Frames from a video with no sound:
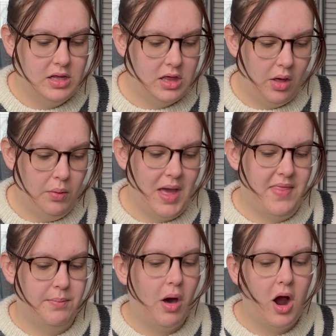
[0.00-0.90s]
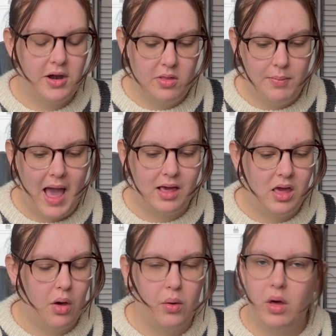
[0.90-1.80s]
yoke and then part of the back
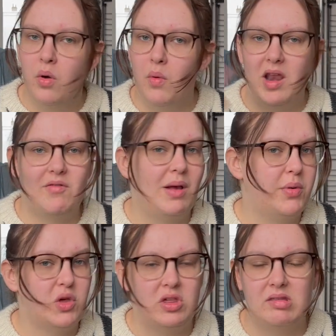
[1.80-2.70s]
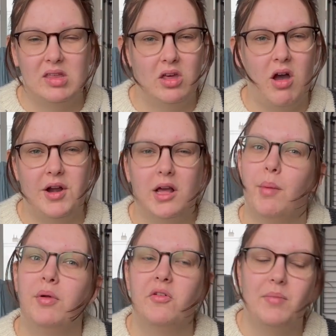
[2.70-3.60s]
yoke whenever I purchased the yarn a
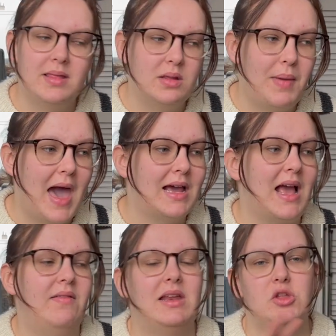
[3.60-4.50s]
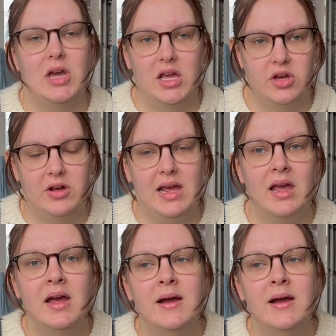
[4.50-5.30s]
couple of months back, and then in January